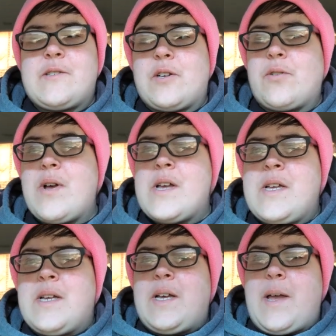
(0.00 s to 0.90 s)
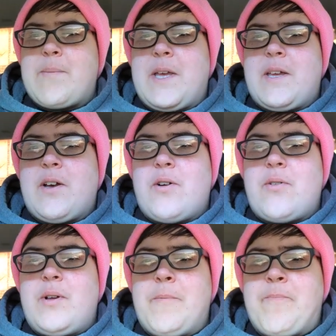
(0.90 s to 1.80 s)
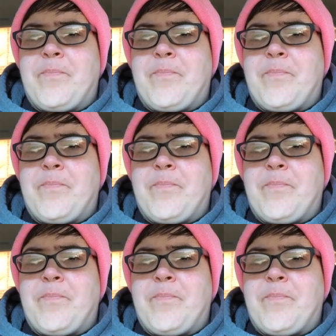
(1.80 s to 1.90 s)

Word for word: So I may go